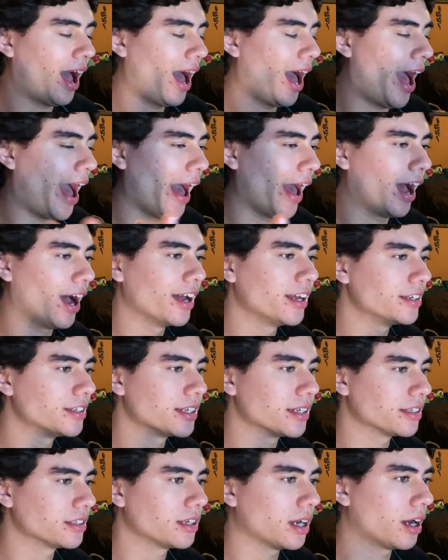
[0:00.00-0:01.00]
I
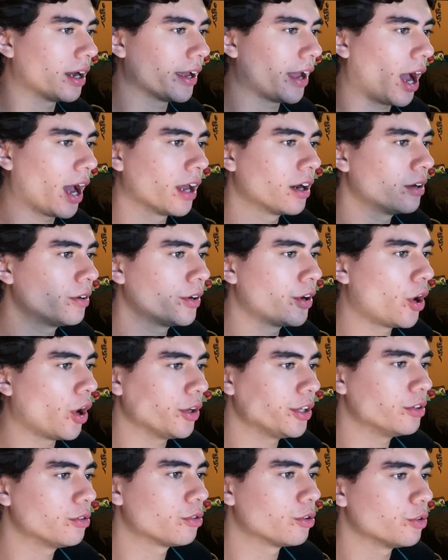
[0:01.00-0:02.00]
don't know.
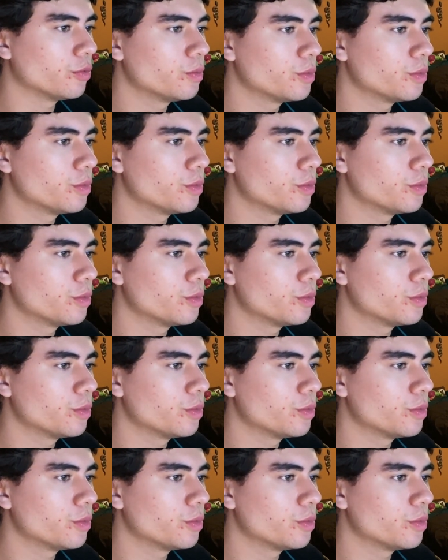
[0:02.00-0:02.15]
You